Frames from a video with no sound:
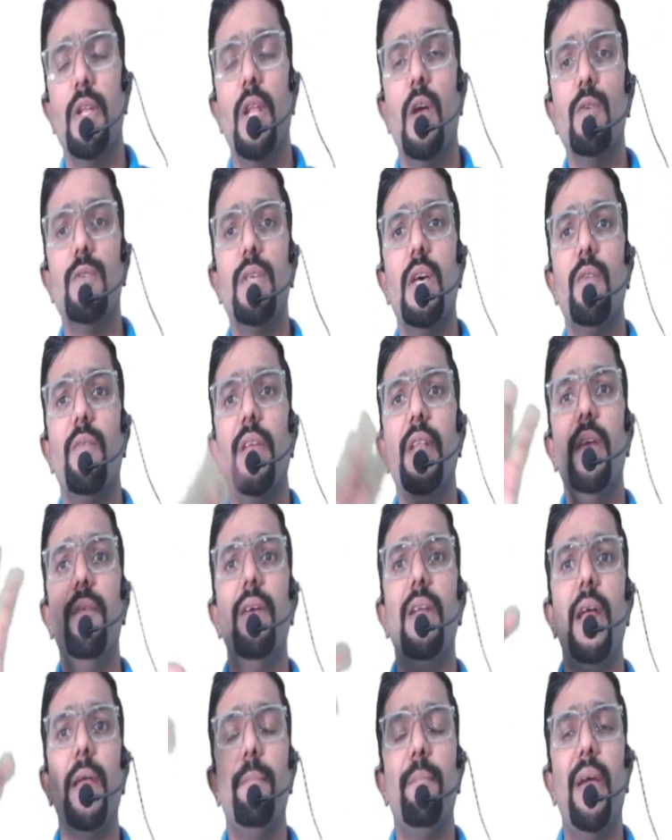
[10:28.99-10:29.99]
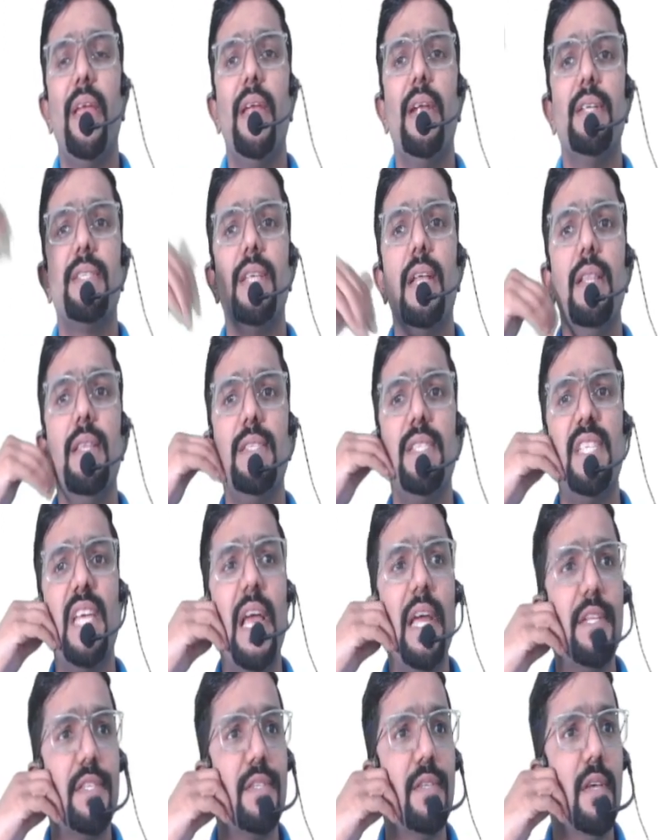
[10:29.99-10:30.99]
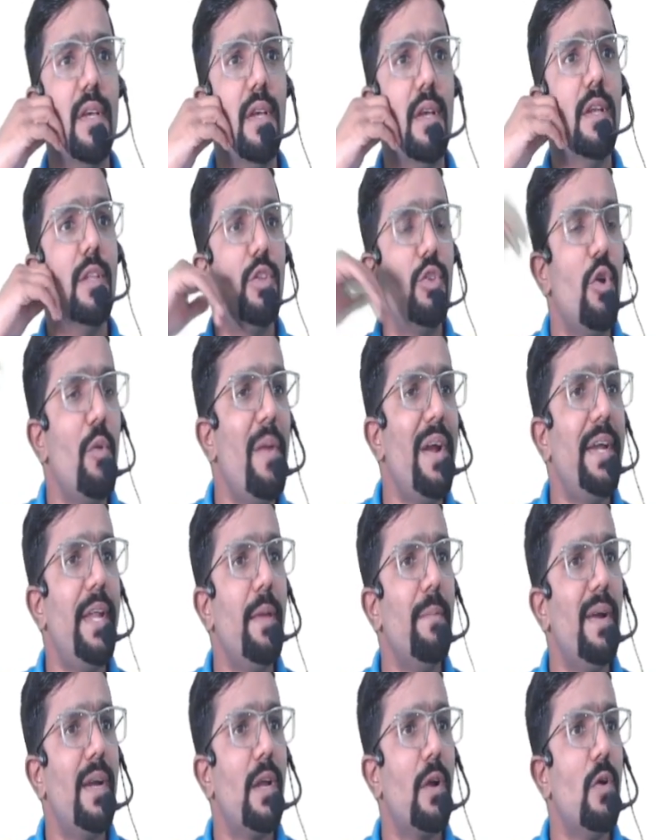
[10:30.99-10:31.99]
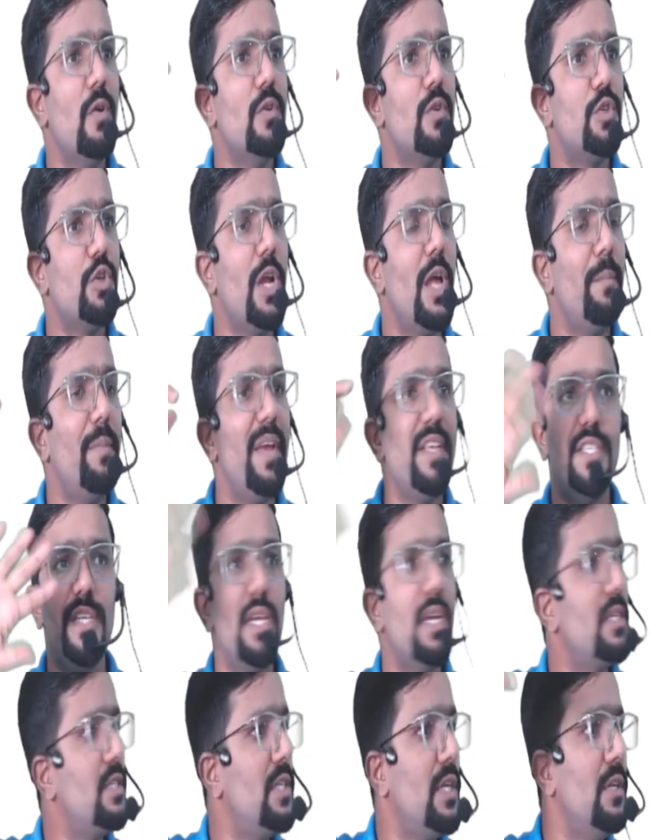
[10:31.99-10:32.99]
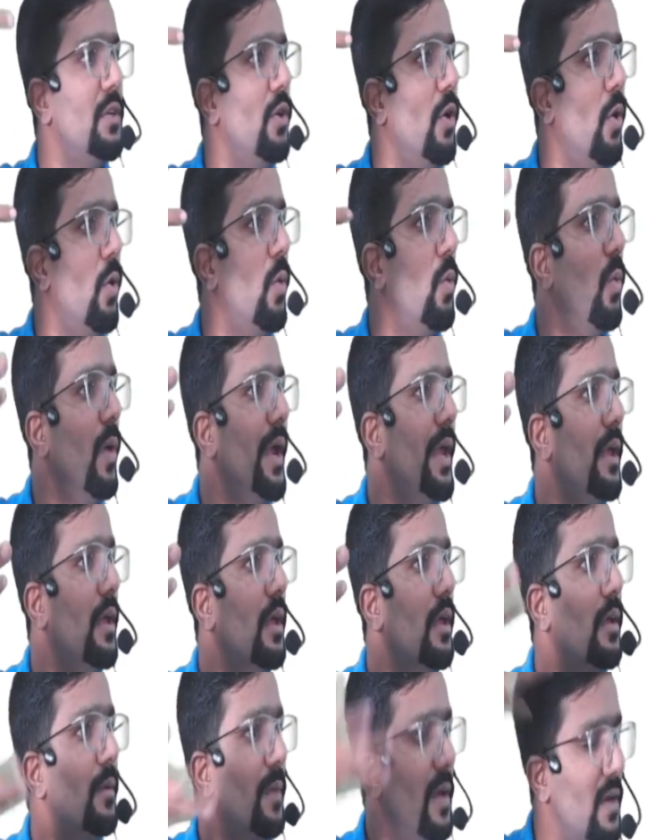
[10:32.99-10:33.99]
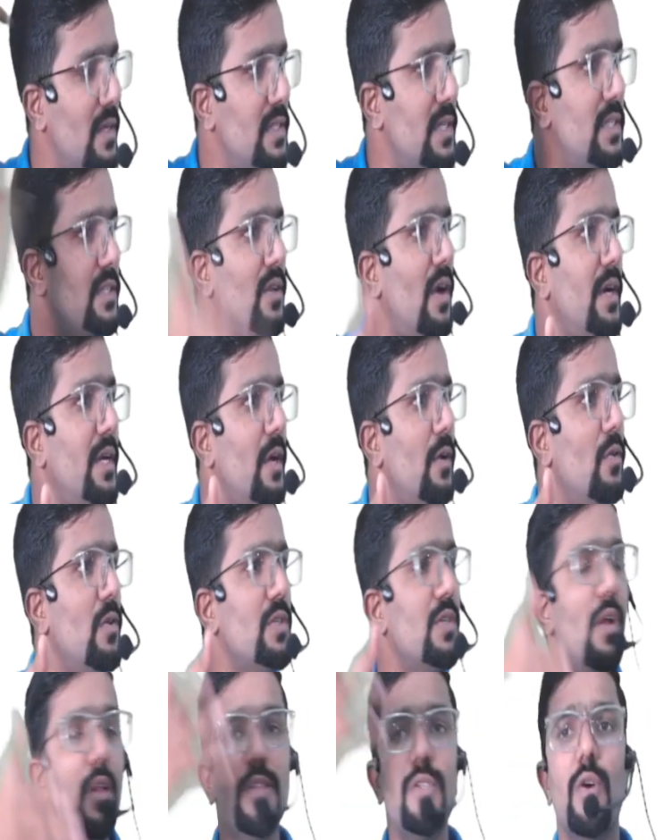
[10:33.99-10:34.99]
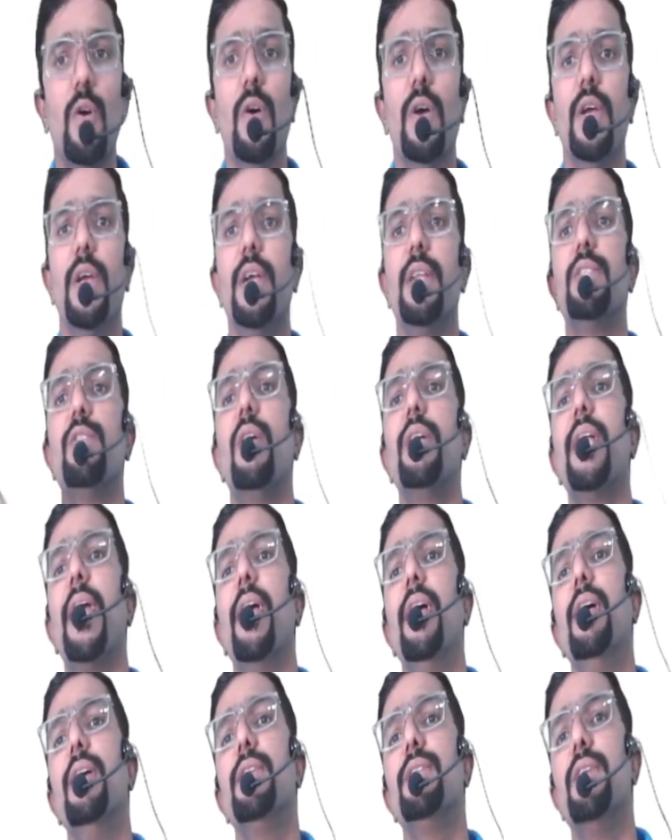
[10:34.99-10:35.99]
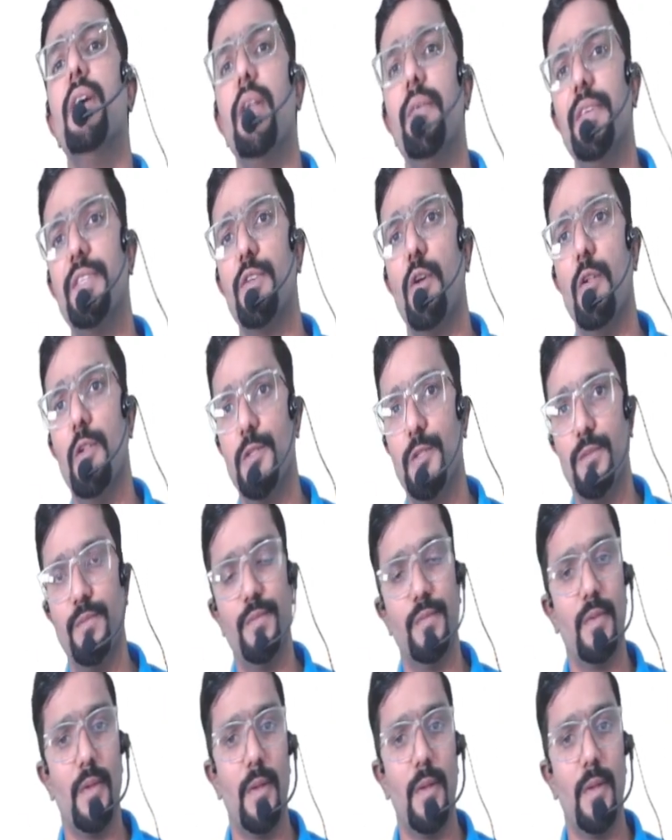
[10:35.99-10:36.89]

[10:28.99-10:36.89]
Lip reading: Now, sir, whenever I buy and sell shares through my demat account, should I pay GST? No. Why? Because it is not a goods also. It is not a service also.